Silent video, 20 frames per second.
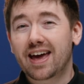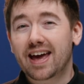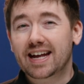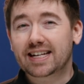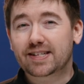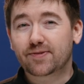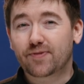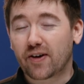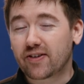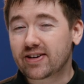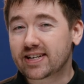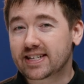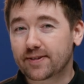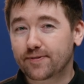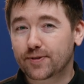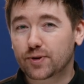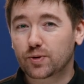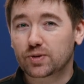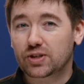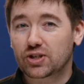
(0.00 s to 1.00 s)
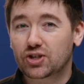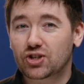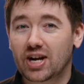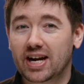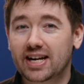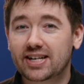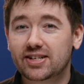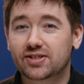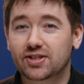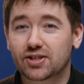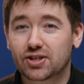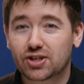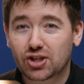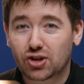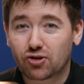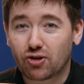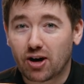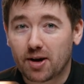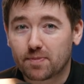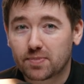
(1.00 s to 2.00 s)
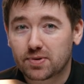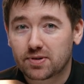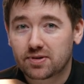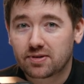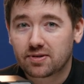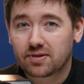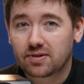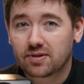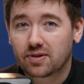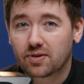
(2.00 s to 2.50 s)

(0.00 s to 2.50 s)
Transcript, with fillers: It's very difficult to change the script